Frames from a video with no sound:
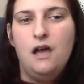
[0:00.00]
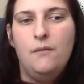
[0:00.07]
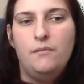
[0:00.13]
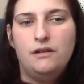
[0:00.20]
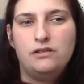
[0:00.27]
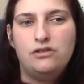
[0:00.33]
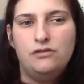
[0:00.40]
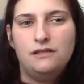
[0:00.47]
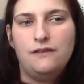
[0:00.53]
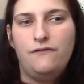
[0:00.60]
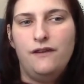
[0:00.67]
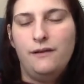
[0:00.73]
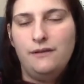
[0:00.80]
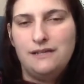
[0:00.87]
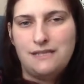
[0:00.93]
But as soon as a
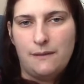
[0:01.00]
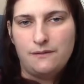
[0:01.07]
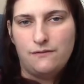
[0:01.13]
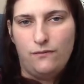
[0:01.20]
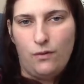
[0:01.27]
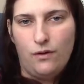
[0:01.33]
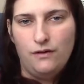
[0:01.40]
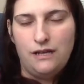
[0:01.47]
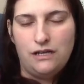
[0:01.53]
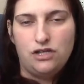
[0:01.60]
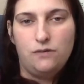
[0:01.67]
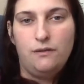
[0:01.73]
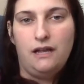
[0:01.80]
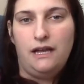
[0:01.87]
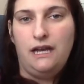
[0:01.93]
family steps forward, they
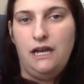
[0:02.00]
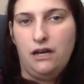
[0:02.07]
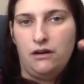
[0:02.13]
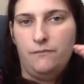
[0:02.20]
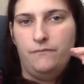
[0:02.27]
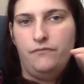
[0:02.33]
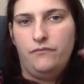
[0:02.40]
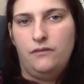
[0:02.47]
should be like, here,